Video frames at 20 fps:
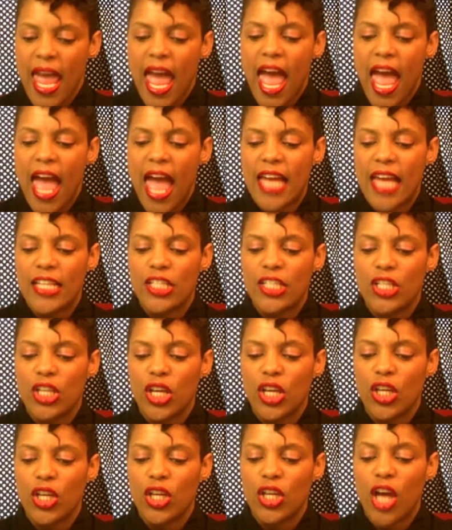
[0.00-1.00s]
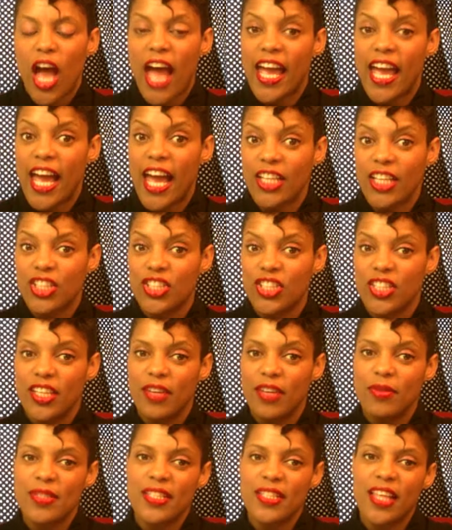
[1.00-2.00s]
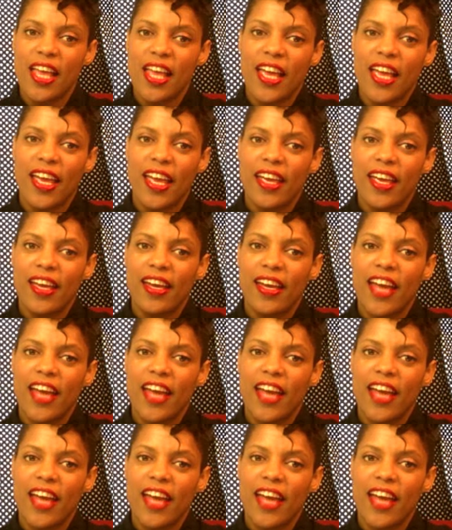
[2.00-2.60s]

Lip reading: And I actually was like,